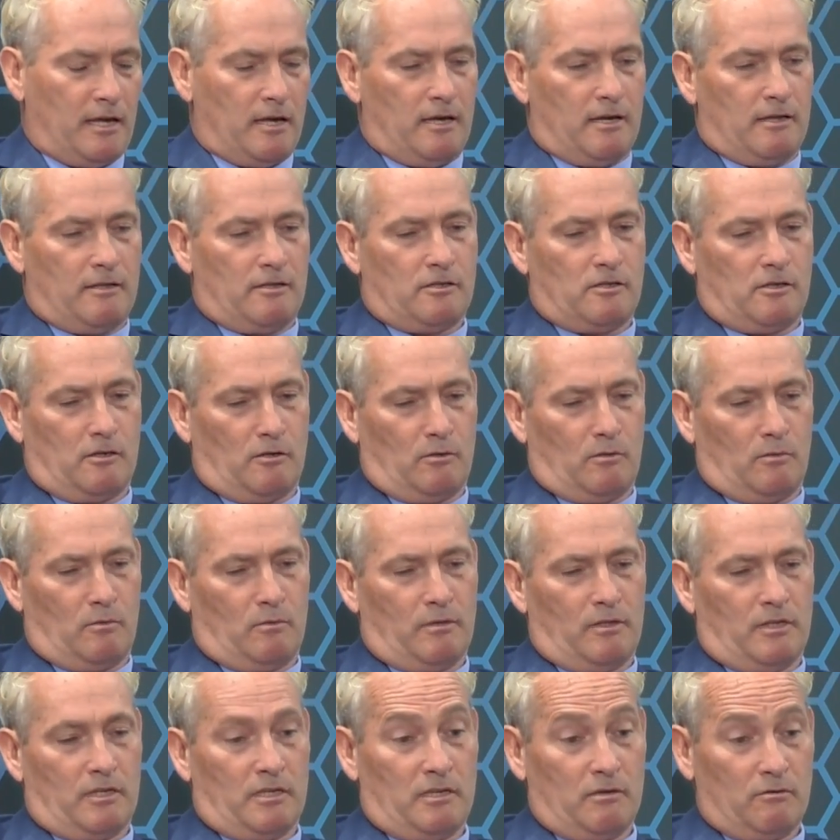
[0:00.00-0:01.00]
So
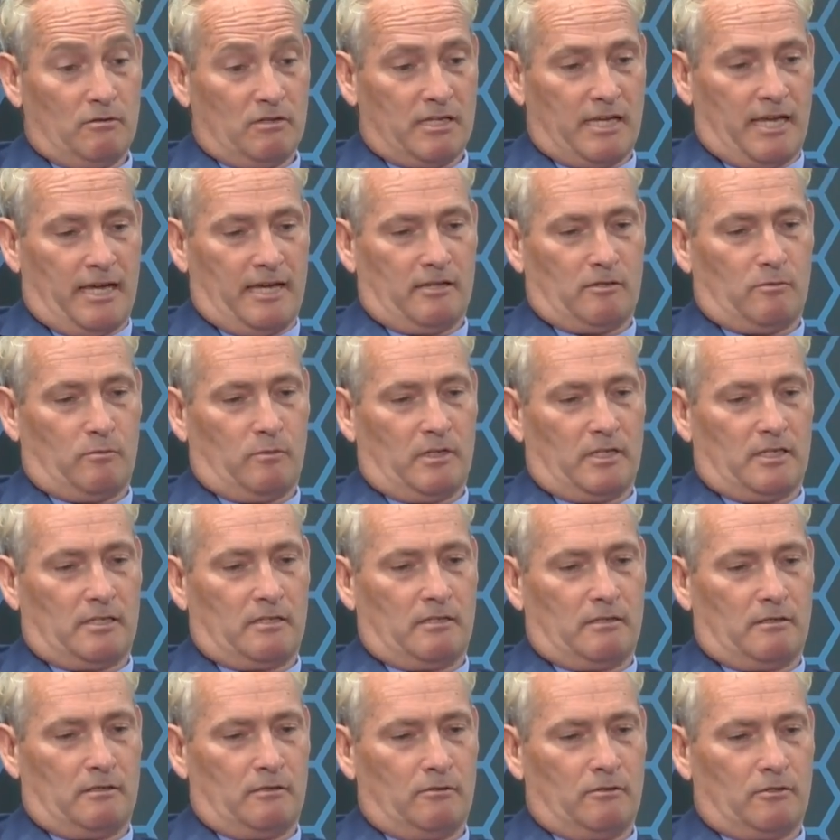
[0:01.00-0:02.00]
the use case was to
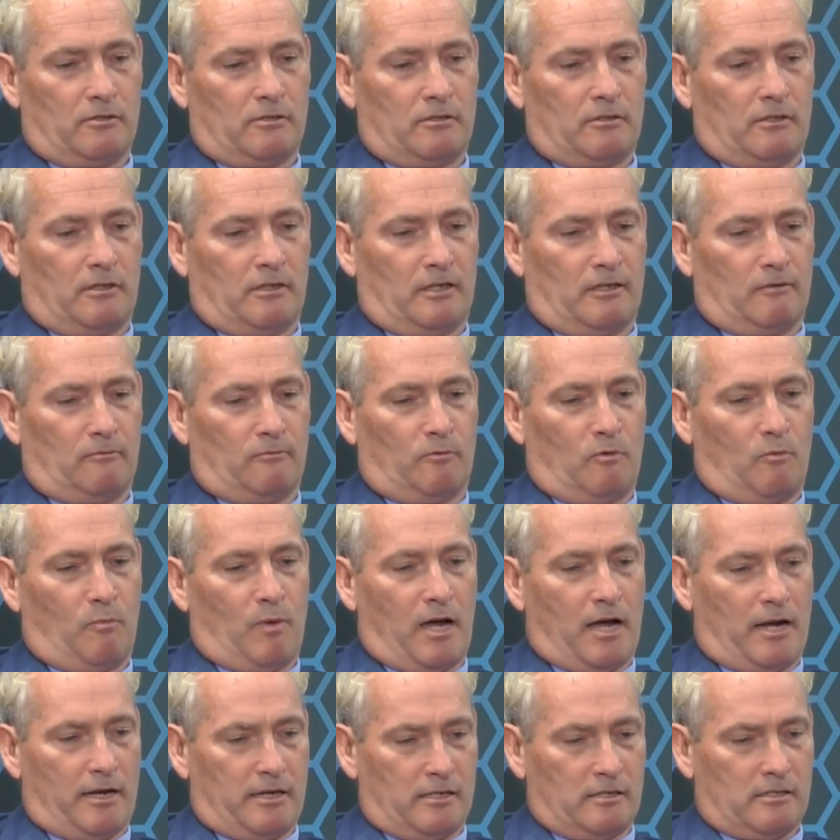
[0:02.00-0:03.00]
use uh,
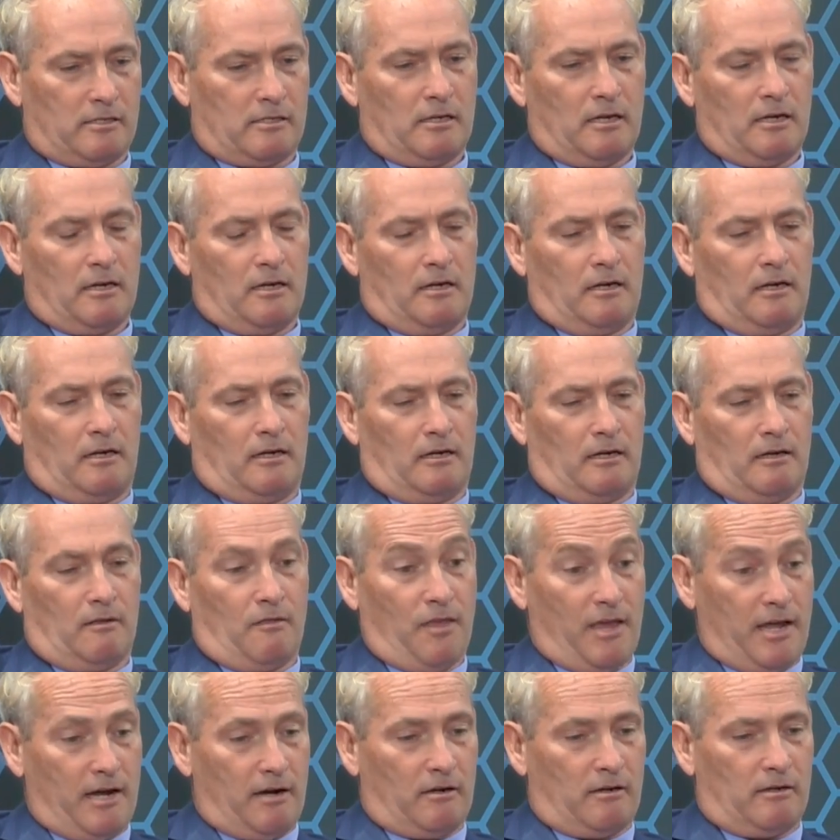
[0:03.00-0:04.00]
robotics uh,
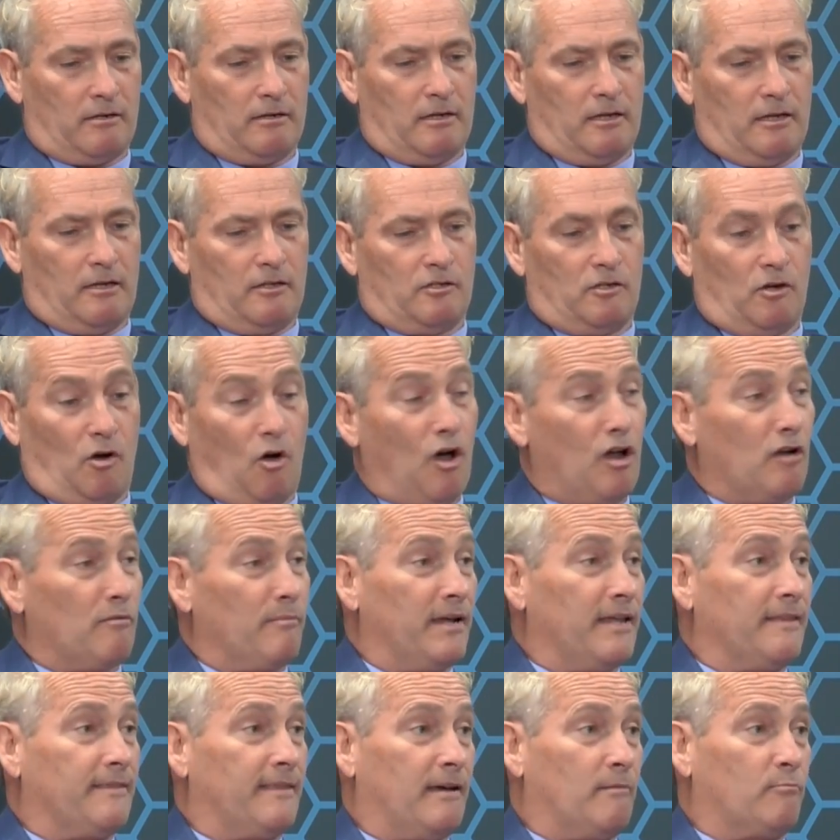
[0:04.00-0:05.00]
there to
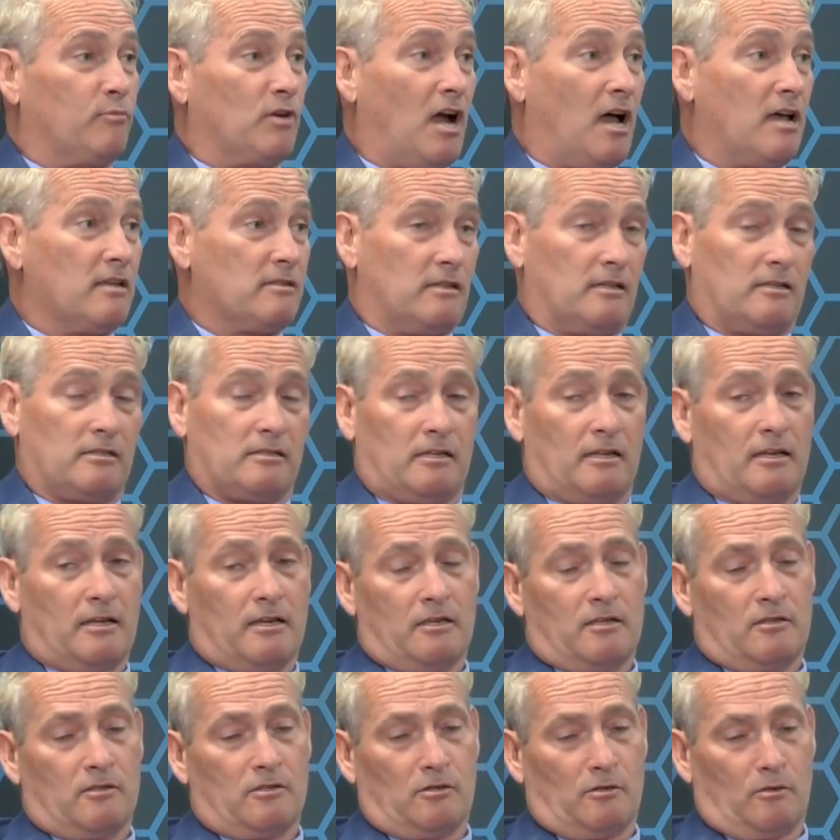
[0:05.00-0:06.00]
automate that process.
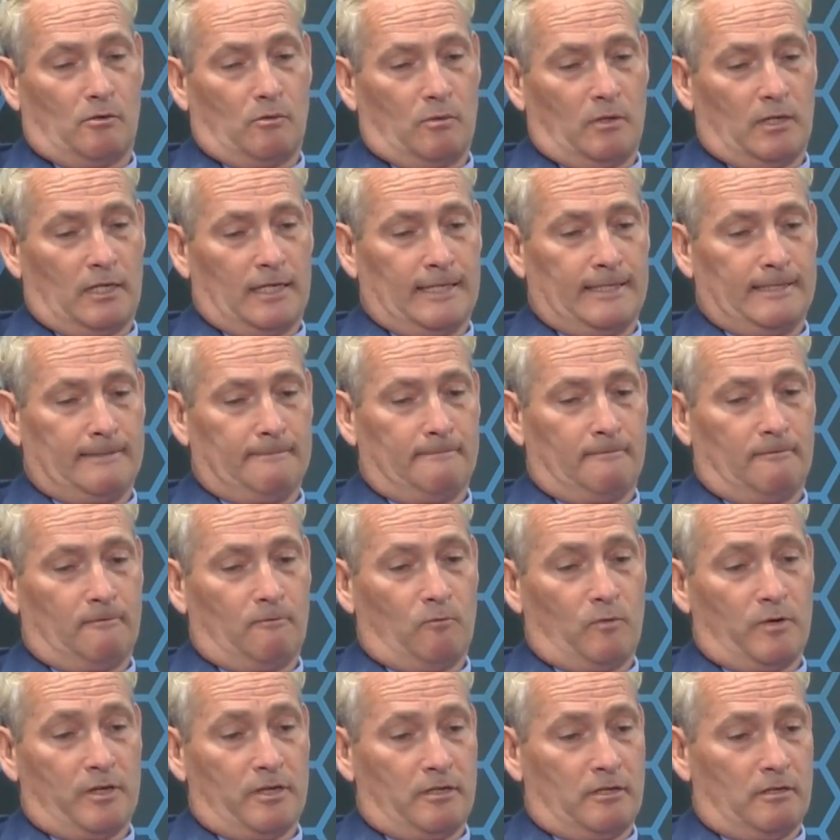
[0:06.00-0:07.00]
So uh,
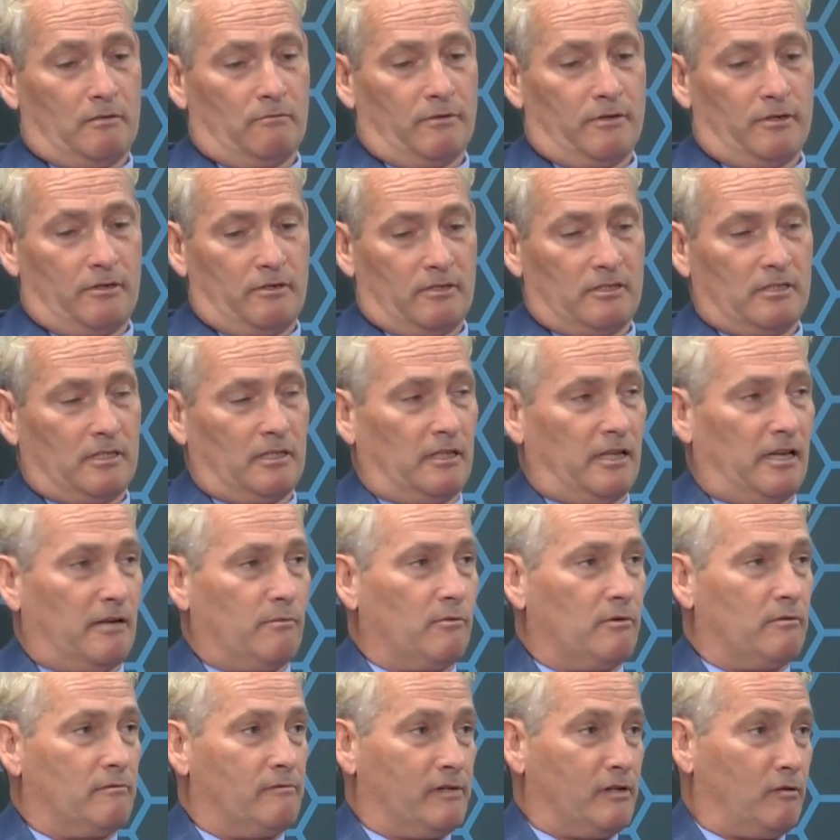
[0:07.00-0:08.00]
we reduce the
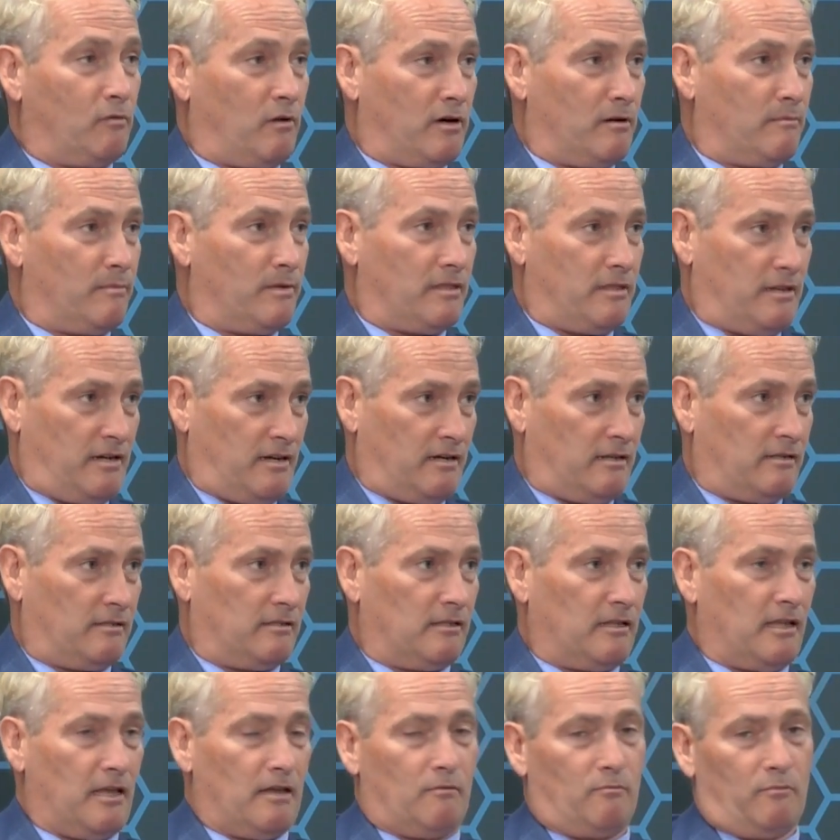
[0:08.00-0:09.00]
labor requirement there.
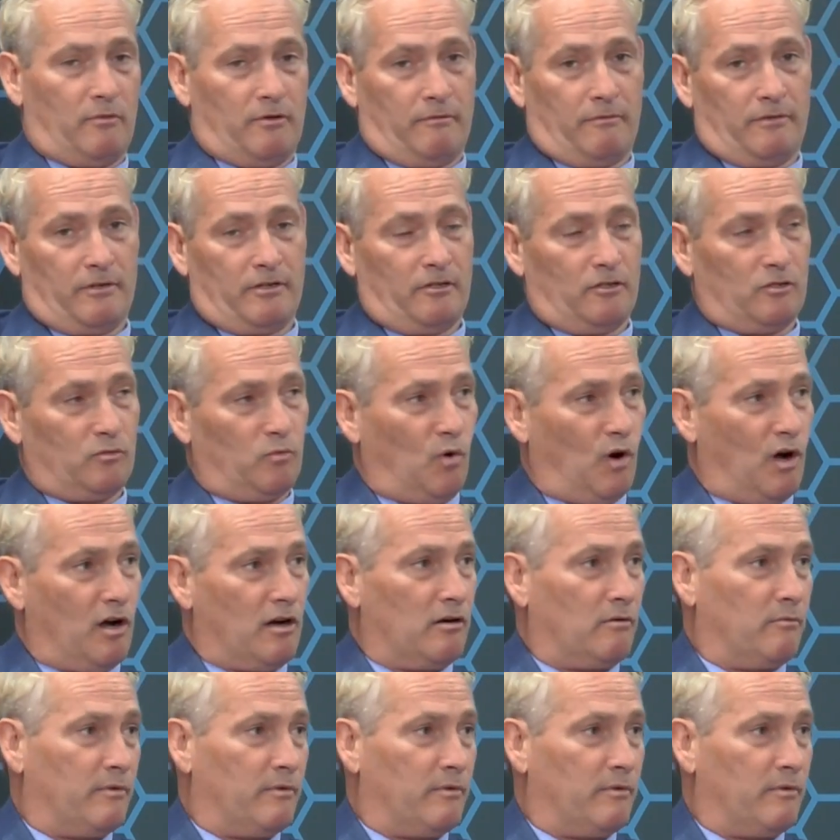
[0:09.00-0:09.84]
Mm-hmm. We reduce water.